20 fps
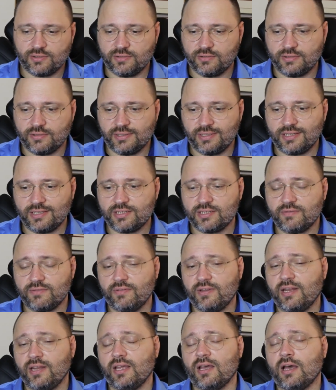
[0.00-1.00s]
So this
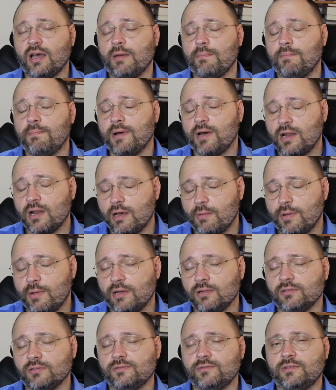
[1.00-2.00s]
is very
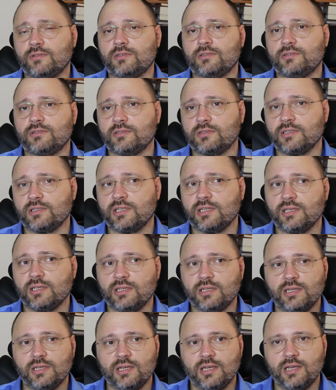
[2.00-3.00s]
paramount for
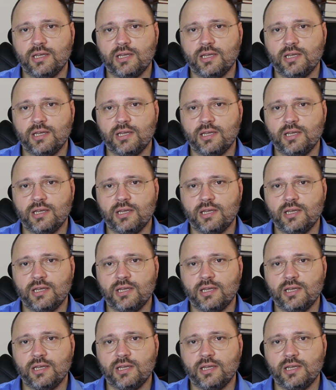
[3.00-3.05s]
Turkey.